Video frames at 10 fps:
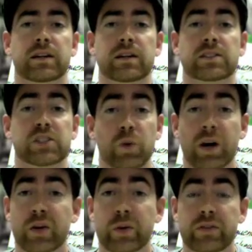So
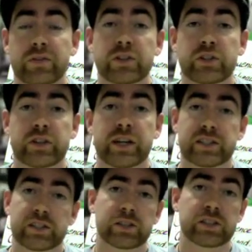why are we at FutureTrack
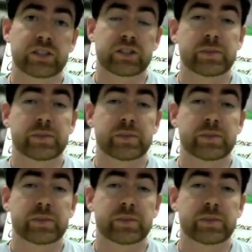so concerned